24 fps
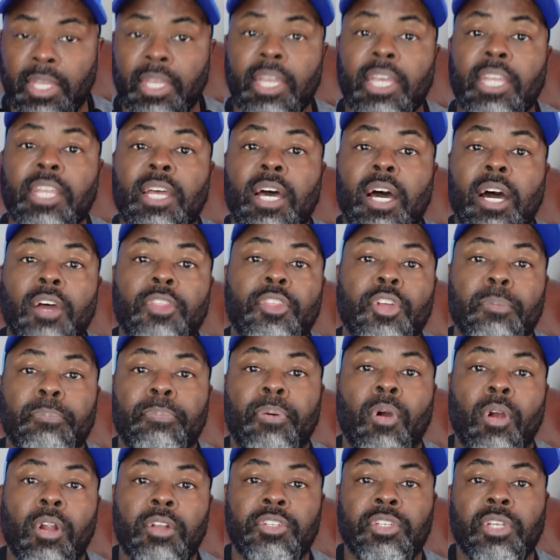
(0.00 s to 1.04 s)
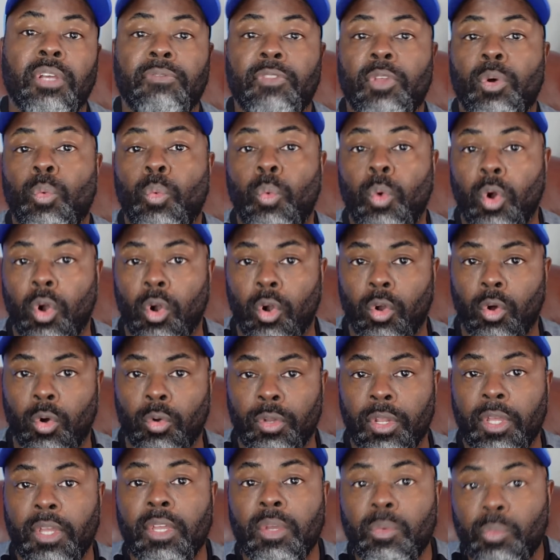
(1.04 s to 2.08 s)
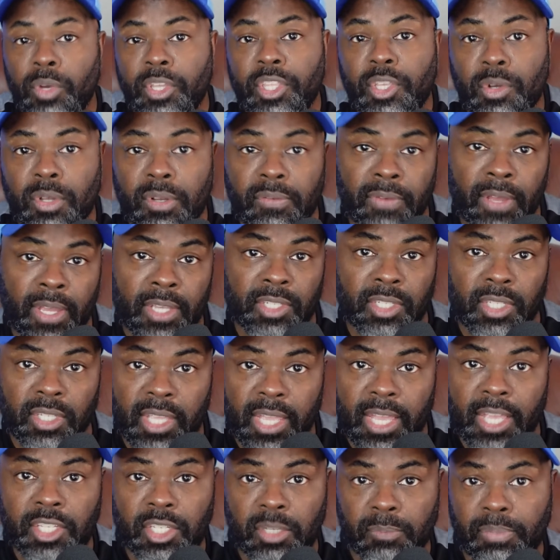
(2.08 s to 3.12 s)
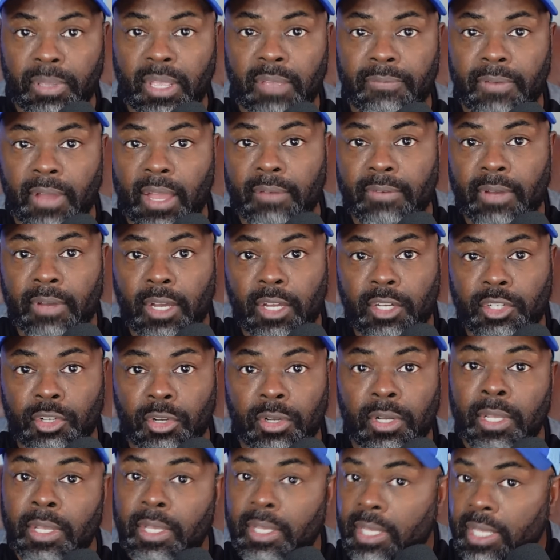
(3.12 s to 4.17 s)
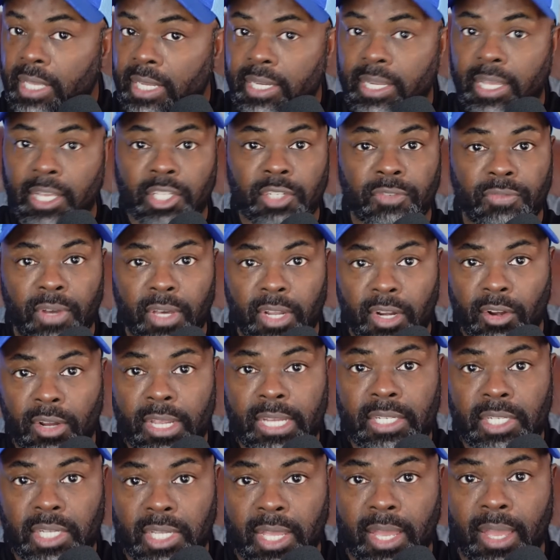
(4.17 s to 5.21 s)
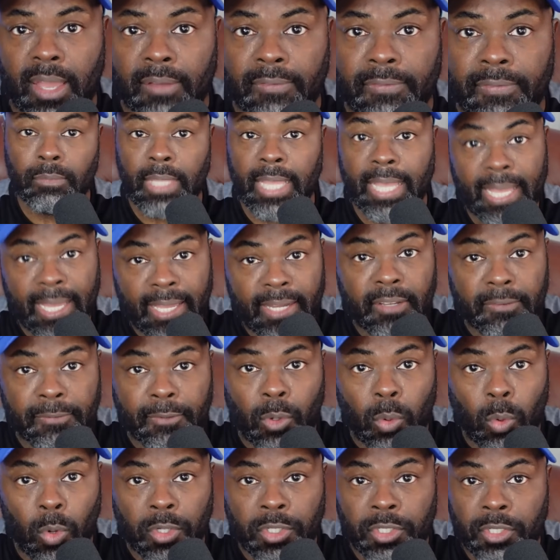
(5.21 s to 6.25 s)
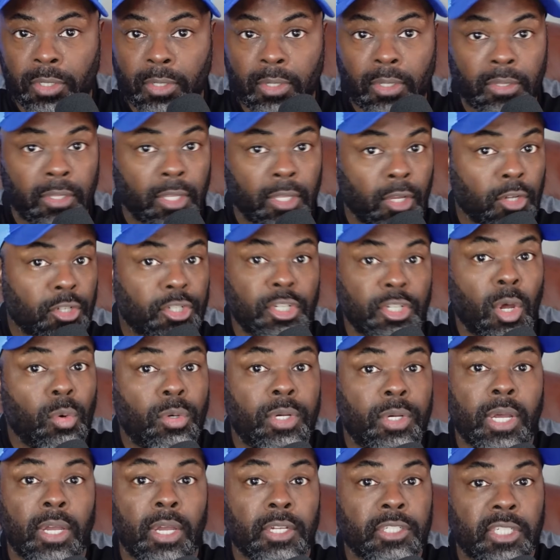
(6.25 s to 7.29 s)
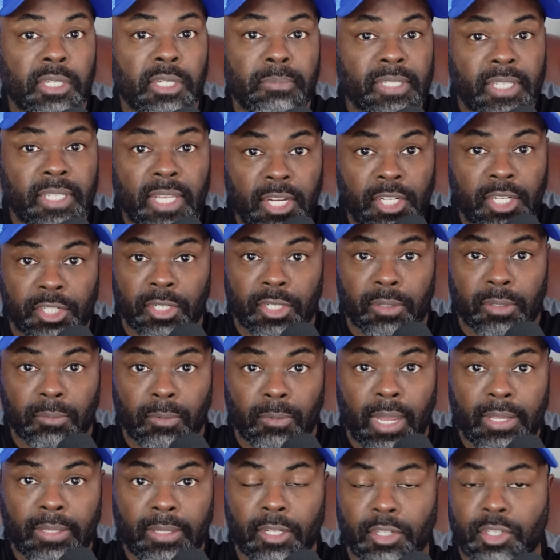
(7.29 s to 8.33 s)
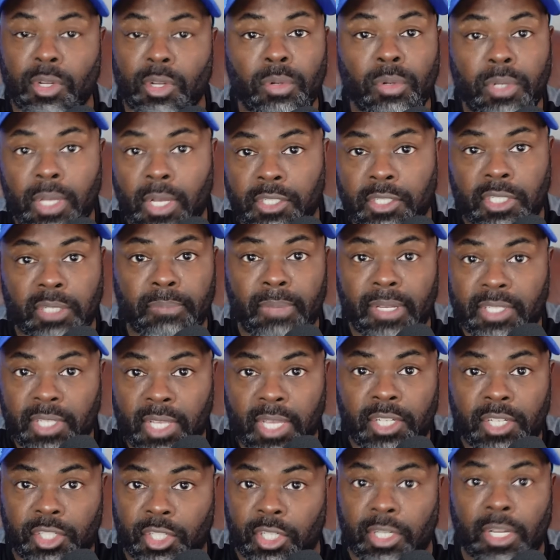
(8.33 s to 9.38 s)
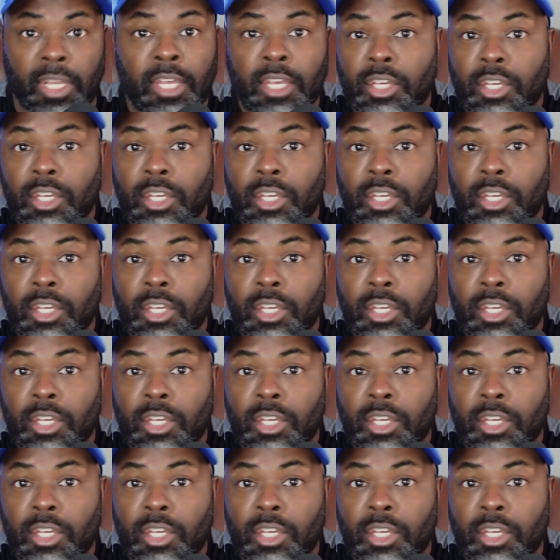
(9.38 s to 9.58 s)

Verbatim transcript: in other parts of the world when you invest in the S&P 500 index fund or ETF. And of course, there's no customization, right? There's no customization.